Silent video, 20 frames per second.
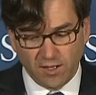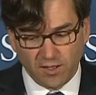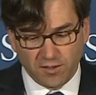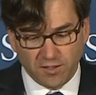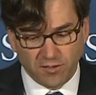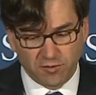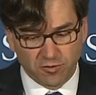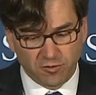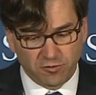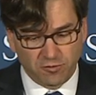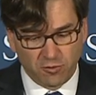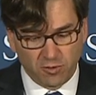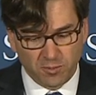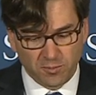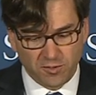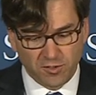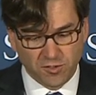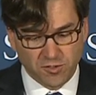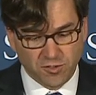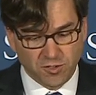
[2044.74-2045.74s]
These
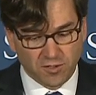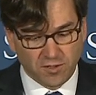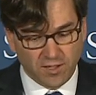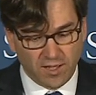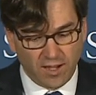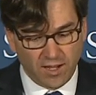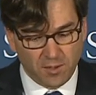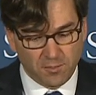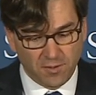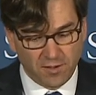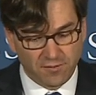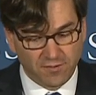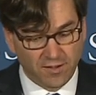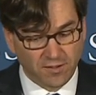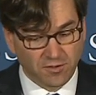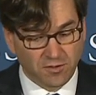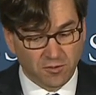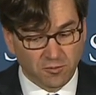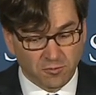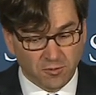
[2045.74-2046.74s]
reforms ensure the IMF
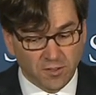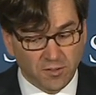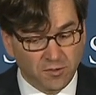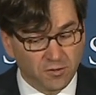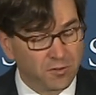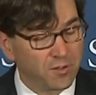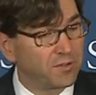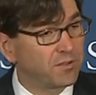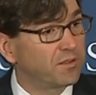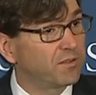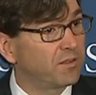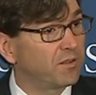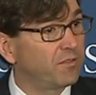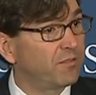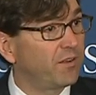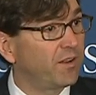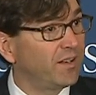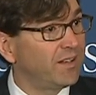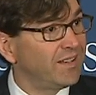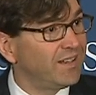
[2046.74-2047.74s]
has the resources the
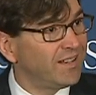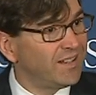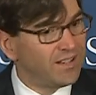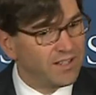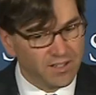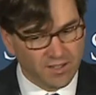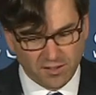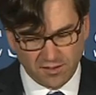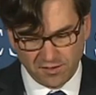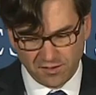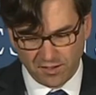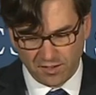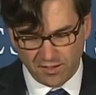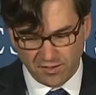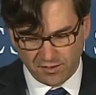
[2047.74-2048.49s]
fund needs